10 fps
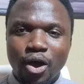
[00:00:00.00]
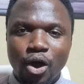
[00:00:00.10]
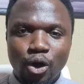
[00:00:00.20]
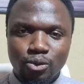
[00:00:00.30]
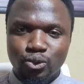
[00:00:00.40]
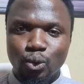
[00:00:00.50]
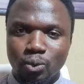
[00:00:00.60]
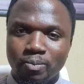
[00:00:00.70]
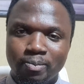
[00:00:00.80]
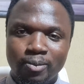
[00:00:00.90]

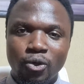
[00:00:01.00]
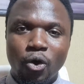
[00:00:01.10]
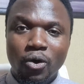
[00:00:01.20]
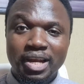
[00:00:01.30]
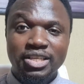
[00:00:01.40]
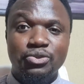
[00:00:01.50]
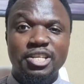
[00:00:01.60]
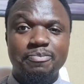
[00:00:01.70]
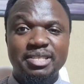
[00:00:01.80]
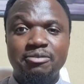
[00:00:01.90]
Also, unless you are
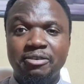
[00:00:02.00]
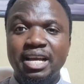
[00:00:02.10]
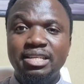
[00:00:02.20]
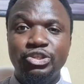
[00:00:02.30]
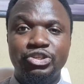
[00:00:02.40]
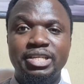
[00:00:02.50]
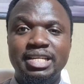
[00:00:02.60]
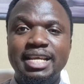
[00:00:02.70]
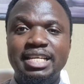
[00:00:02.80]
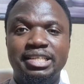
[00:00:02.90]
specifically
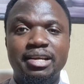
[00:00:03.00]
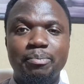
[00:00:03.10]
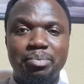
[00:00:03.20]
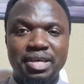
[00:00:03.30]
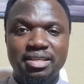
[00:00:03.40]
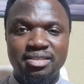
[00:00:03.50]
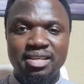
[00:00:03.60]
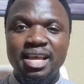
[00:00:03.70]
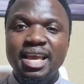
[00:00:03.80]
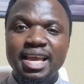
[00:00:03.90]
trading Asian pairs,
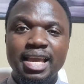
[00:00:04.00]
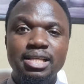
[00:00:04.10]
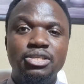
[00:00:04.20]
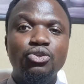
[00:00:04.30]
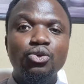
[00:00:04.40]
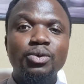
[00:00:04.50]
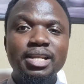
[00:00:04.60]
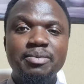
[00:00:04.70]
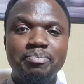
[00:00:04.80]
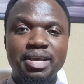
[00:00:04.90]
it is
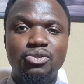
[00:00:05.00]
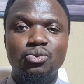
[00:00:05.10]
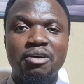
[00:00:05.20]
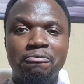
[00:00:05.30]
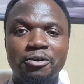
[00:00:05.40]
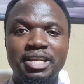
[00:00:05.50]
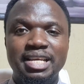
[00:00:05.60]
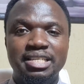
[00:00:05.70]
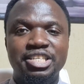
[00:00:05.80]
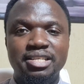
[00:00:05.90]
usually best to avoid
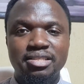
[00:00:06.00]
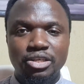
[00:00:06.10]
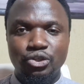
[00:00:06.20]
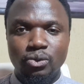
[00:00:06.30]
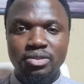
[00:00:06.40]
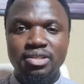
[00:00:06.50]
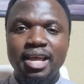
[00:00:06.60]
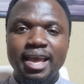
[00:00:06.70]
Asian sessions,